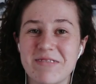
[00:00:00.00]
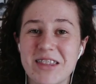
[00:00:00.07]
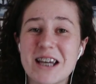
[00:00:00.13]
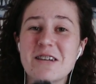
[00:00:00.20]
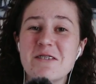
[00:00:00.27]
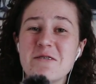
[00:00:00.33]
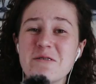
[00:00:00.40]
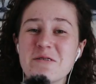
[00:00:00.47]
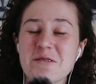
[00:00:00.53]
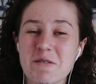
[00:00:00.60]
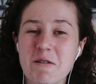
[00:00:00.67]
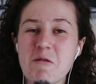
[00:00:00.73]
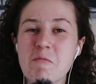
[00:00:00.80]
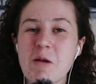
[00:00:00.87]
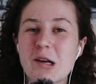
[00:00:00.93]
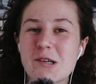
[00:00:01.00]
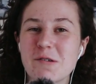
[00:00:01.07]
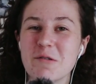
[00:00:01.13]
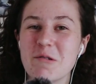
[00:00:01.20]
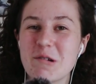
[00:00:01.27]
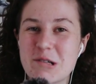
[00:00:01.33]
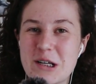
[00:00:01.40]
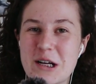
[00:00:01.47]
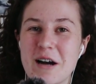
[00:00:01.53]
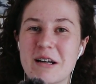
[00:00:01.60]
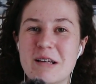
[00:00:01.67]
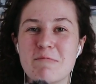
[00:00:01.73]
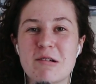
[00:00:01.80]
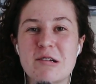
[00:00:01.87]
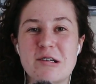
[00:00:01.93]
Thank you so much for watching,
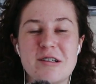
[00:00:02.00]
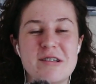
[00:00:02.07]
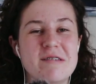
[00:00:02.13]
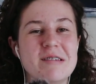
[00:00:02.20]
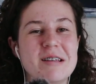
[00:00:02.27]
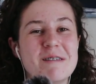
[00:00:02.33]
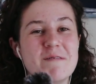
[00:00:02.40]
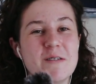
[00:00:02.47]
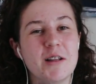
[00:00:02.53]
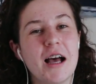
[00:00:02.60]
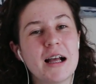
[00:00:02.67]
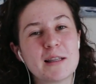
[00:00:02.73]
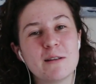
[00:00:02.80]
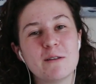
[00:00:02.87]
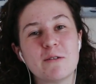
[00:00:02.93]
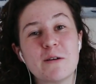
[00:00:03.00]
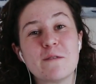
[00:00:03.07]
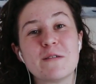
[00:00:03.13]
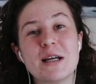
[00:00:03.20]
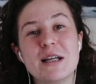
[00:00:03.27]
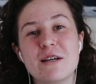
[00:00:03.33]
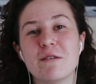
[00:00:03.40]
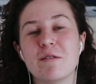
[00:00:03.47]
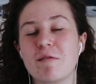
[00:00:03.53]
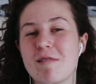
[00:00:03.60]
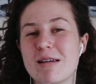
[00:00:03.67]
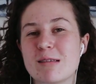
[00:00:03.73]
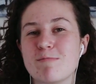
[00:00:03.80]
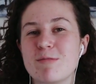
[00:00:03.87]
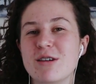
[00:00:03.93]
Honey Bunches. If you like the look of any of the
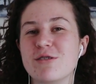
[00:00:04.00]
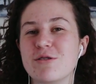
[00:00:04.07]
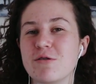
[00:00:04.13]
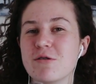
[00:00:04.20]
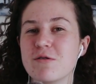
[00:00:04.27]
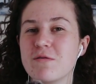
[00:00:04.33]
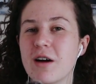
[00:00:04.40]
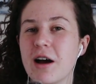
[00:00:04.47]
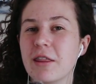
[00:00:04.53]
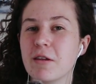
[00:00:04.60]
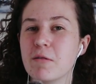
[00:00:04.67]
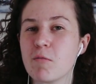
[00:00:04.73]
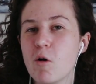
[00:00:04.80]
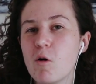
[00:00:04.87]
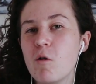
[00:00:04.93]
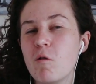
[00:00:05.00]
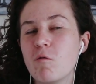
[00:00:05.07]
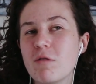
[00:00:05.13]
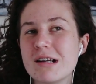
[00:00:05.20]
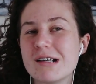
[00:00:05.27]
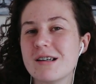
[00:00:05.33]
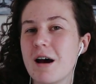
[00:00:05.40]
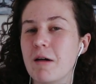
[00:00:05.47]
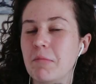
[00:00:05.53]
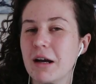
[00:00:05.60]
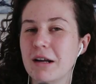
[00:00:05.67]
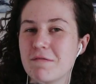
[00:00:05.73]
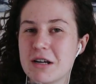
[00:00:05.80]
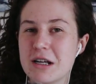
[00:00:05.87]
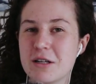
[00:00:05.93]
recipes, you can find them all written up
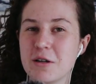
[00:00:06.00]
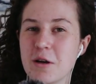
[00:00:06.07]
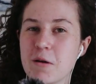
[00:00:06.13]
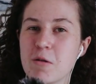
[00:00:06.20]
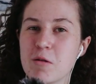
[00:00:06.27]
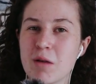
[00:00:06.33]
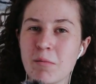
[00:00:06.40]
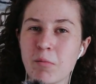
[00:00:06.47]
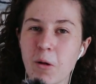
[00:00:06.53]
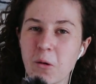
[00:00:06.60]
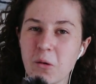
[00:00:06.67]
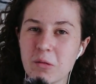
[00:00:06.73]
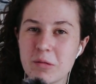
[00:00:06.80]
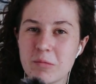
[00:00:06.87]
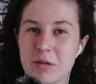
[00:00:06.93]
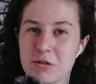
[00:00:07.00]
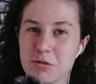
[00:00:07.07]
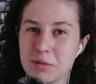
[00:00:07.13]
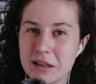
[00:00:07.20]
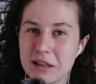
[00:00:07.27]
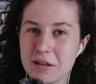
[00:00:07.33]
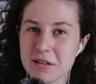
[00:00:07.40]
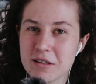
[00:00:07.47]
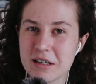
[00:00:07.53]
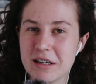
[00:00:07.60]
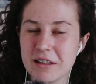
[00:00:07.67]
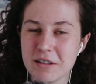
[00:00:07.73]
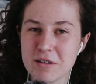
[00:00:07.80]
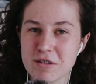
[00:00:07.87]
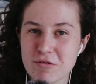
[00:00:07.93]
and ready to go on my blog, which will be linked
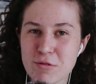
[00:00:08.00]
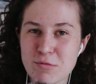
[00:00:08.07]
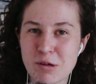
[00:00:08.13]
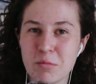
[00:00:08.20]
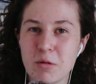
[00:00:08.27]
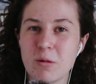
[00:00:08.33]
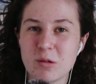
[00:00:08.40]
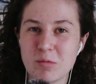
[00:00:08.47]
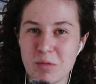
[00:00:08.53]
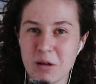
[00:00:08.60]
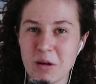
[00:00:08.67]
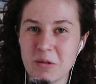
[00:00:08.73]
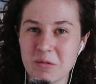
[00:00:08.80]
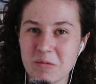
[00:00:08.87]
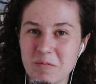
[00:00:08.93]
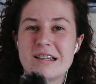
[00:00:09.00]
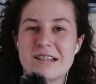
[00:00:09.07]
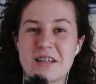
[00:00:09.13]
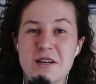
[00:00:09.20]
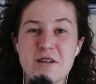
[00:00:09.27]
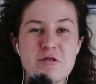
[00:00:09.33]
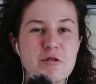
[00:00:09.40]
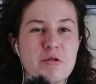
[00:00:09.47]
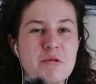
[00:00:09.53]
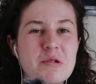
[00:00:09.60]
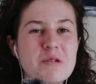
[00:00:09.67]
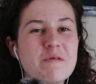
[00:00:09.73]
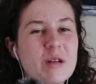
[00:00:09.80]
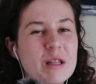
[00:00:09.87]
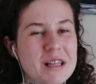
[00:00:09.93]
in the description box below. Stay
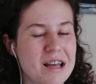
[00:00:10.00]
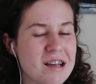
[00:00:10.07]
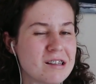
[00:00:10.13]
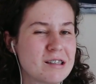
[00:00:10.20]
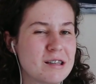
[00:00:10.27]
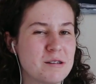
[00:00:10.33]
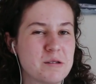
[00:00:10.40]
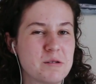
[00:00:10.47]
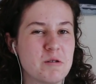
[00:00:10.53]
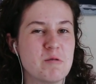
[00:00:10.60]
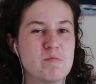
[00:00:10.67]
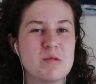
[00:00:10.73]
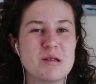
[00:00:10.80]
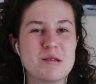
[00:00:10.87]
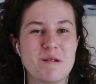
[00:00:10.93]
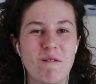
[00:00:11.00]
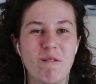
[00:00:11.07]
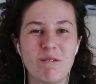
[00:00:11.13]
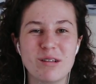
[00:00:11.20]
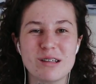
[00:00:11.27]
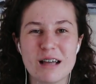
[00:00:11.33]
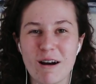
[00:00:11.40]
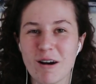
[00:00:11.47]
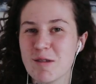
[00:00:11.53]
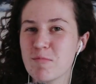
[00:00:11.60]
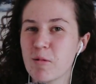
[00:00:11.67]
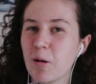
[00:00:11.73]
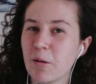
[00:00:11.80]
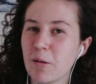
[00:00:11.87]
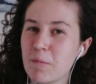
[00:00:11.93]
tuned for the next installment of this Harry
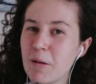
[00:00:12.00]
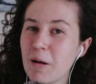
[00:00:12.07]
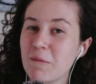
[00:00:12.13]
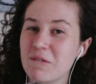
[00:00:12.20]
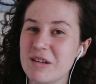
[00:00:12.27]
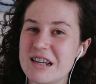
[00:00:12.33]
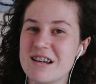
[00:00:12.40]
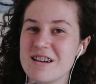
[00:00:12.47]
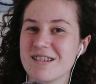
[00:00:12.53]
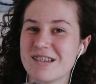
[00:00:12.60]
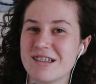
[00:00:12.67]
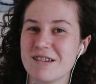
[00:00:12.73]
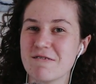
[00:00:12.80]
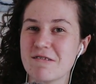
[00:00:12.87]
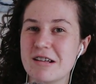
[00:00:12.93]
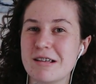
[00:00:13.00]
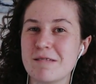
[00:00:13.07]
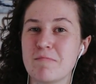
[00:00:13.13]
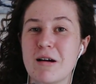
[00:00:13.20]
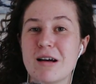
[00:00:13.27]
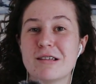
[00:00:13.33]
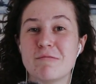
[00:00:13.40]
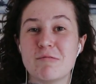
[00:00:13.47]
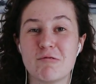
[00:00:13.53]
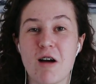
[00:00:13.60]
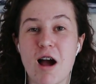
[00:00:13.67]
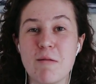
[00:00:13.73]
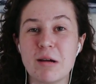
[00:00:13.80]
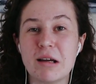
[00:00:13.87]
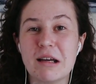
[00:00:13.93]
Potter but vegan series by
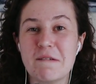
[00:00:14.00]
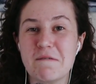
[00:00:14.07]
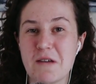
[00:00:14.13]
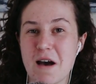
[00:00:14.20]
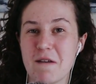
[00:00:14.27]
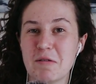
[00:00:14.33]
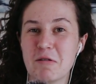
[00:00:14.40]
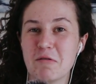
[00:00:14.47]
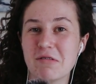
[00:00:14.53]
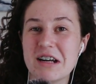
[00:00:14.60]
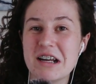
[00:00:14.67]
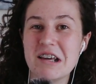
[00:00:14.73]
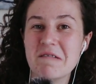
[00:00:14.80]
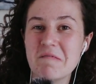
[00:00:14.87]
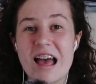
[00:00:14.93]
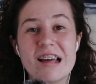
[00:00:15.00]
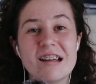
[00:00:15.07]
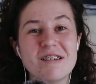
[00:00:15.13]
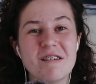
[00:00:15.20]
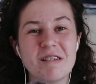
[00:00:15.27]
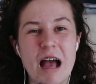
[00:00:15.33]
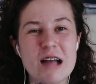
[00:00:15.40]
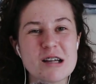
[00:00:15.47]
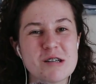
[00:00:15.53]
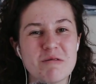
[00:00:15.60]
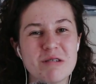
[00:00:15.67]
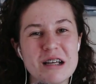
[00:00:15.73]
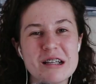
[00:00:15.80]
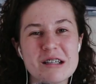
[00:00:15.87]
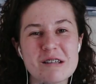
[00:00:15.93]
subscribing if you haven't already. And I'll catch you
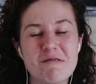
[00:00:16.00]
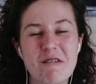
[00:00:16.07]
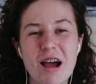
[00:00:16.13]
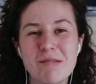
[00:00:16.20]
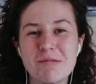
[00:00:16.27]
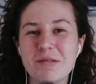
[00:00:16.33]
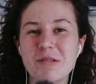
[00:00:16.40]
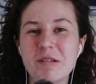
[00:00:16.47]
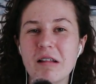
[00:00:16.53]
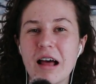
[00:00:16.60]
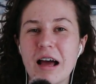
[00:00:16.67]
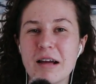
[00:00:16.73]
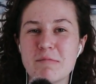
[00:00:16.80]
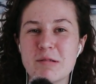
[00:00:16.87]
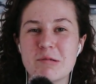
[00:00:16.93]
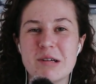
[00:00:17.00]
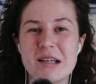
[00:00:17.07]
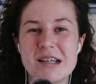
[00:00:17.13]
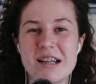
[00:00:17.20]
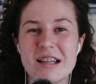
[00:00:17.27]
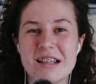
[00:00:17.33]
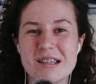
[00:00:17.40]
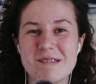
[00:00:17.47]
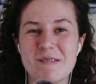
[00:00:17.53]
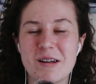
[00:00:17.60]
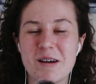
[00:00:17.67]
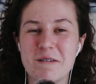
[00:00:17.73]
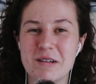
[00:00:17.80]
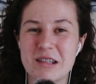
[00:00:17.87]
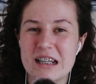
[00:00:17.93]
on Instagram if you like between this
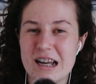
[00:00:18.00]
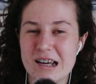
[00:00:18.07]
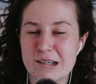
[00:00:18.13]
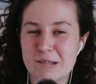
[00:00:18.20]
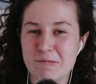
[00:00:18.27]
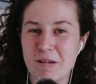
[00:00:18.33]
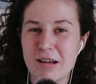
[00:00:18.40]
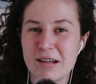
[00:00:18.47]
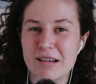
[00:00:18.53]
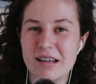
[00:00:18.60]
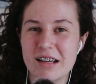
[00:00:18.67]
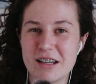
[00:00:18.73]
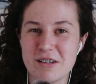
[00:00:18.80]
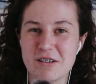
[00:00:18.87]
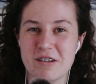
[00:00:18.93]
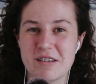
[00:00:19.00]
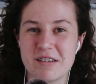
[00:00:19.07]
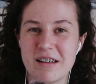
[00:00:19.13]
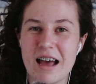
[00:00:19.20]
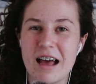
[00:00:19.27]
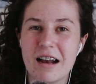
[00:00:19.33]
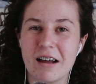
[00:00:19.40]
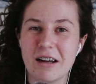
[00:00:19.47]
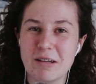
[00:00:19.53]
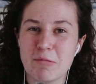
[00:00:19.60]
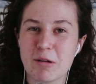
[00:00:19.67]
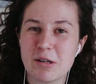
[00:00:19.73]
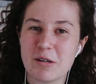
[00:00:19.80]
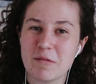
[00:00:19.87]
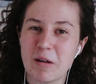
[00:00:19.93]
video and the next one. It's just at Honey
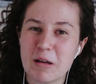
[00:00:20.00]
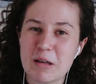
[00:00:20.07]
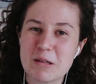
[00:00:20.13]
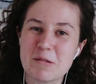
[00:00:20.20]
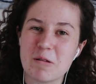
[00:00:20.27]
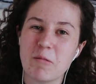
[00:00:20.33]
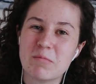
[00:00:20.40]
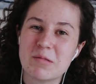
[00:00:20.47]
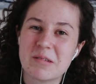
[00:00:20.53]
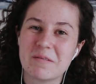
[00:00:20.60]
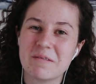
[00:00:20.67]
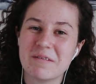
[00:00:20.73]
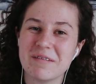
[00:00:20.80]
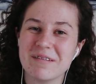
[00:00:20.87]
Bunch of Onion Tops.